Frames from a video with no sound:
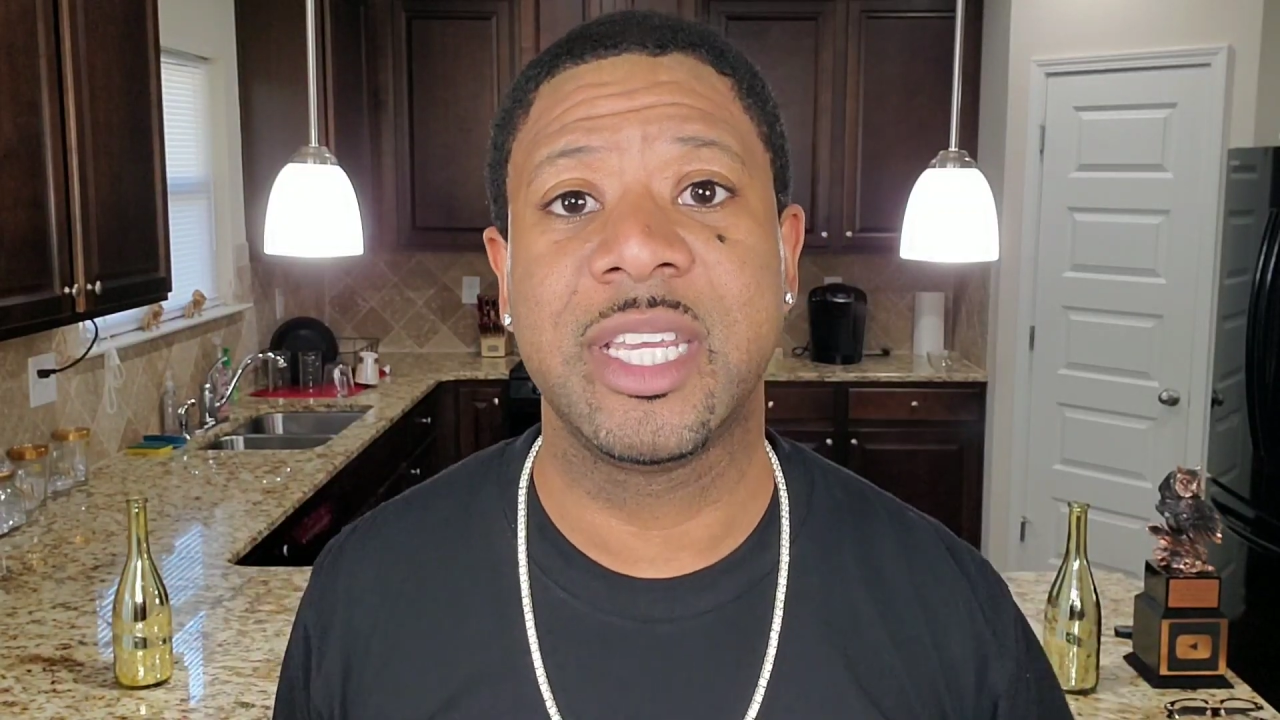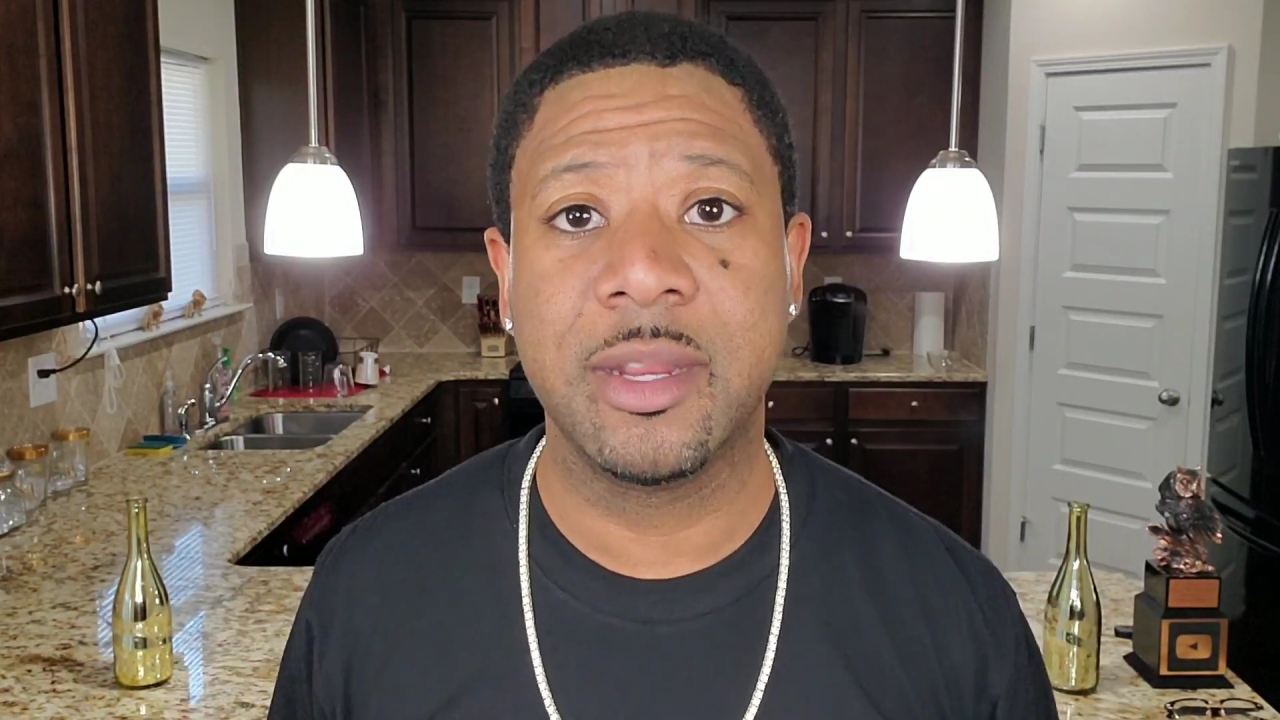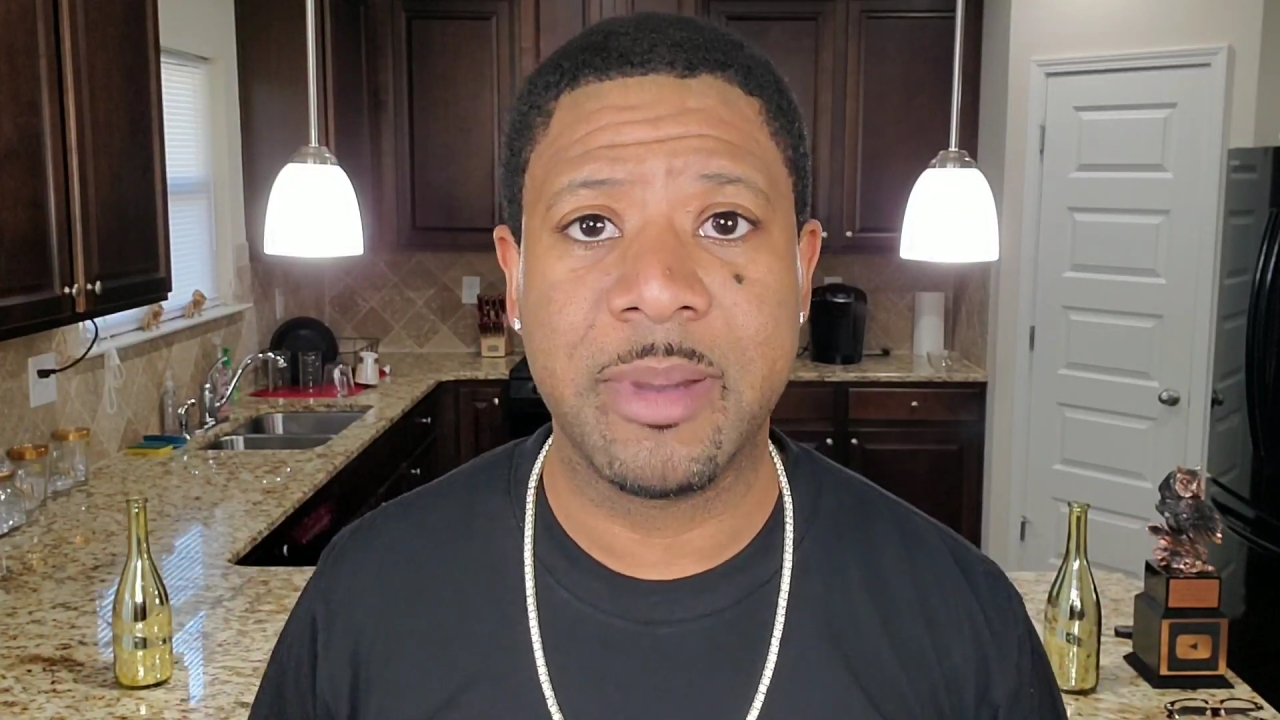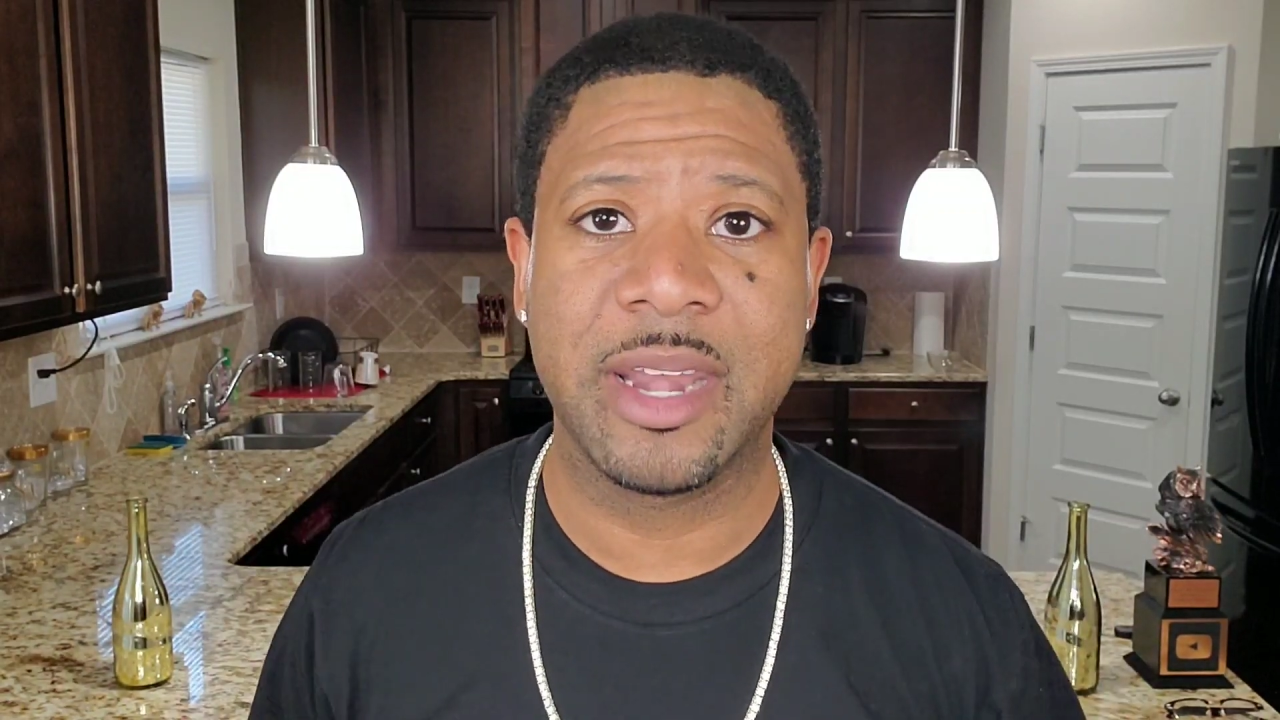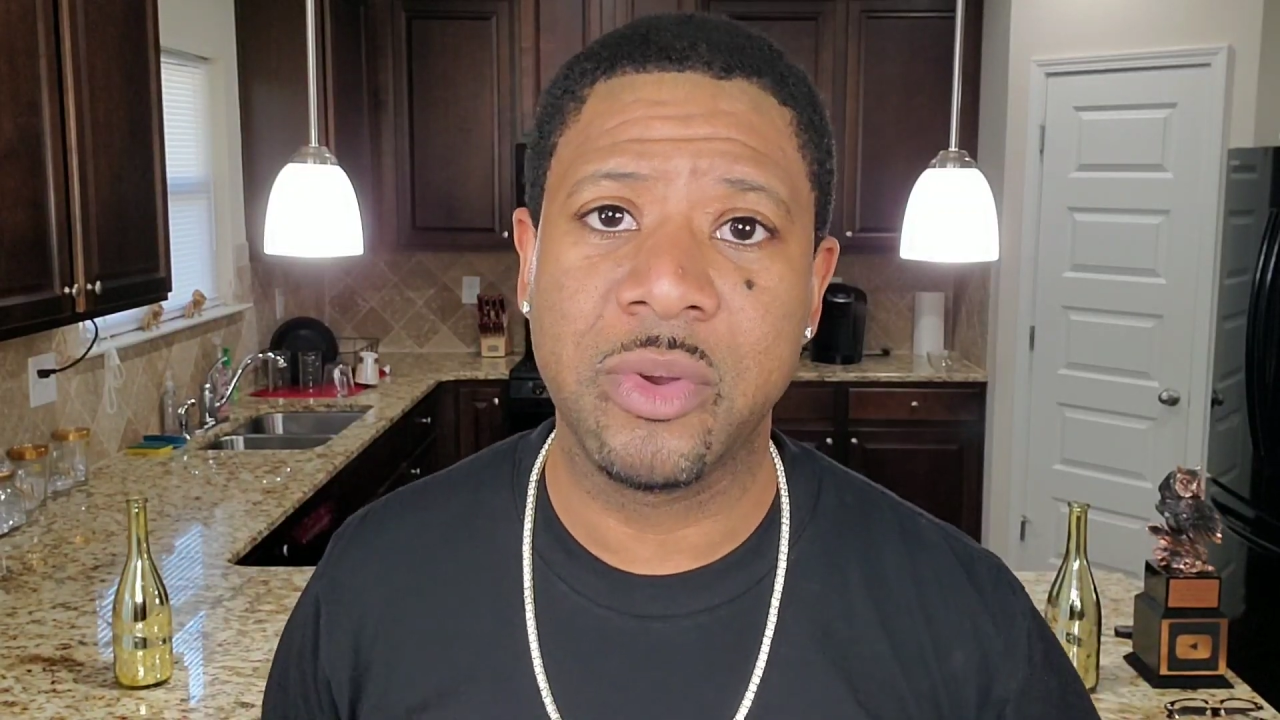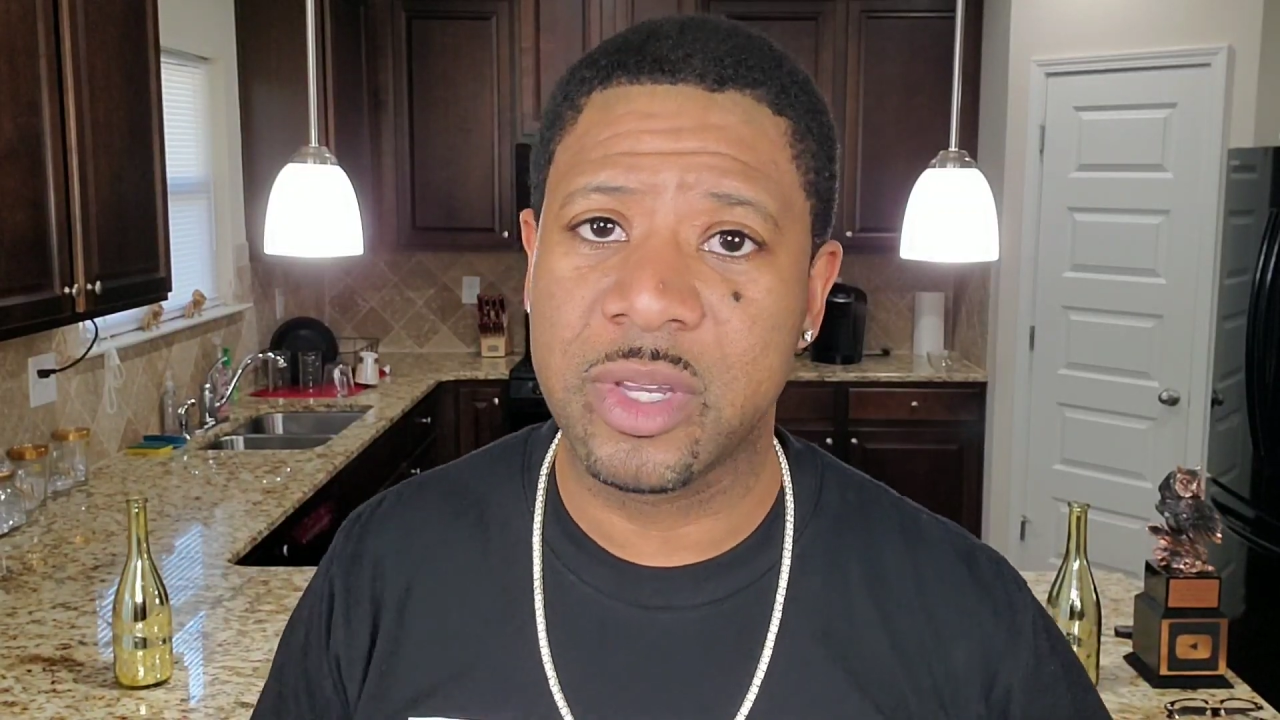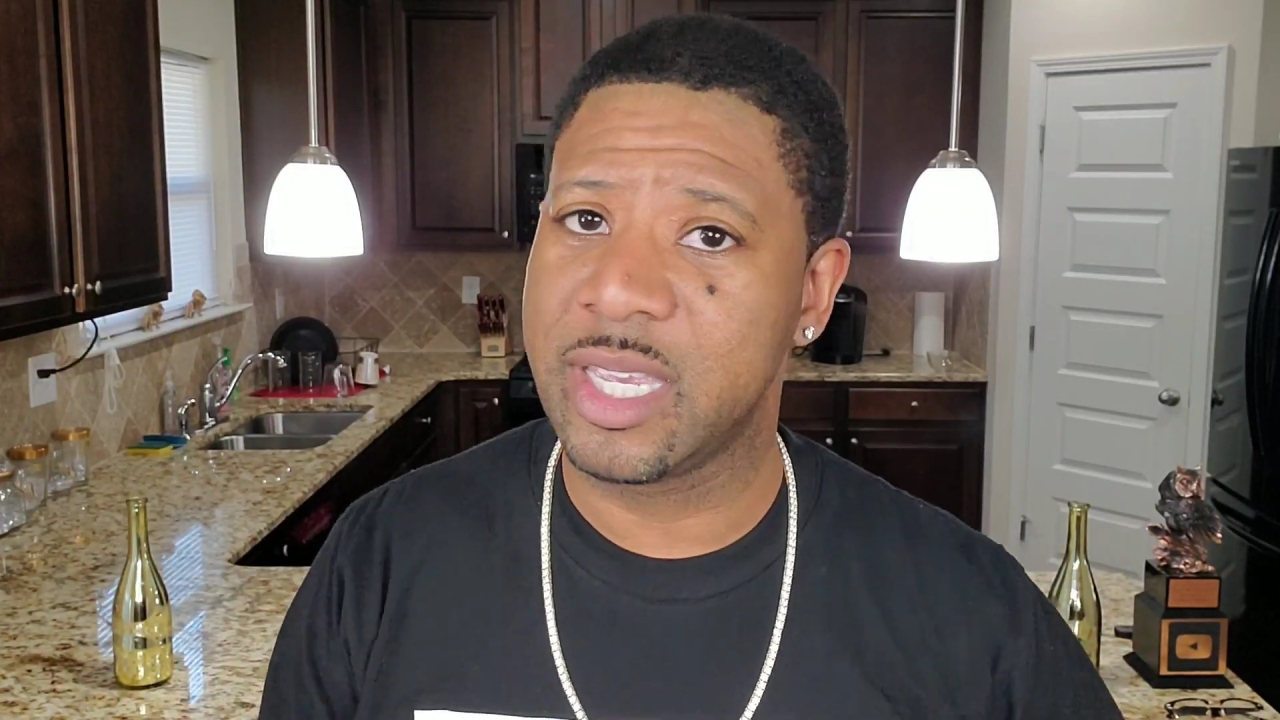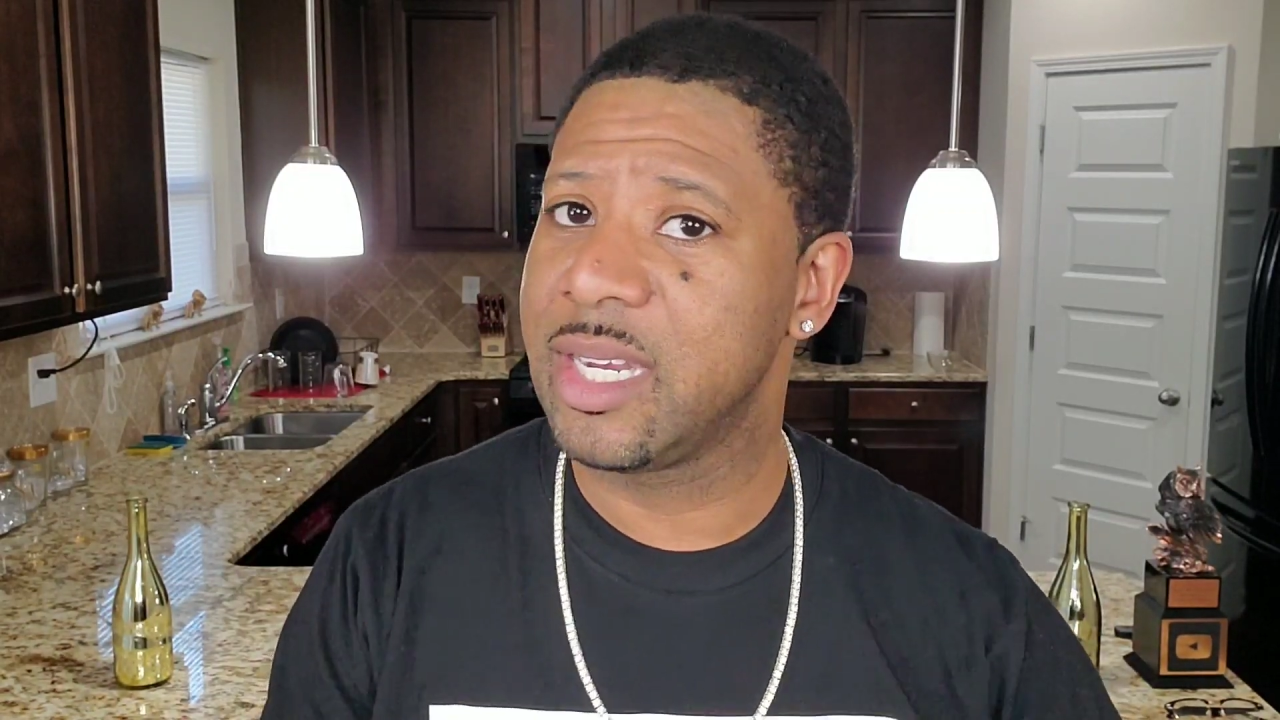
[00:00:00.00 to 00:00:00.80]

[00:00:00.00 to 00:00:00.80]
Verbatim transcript: anybody who can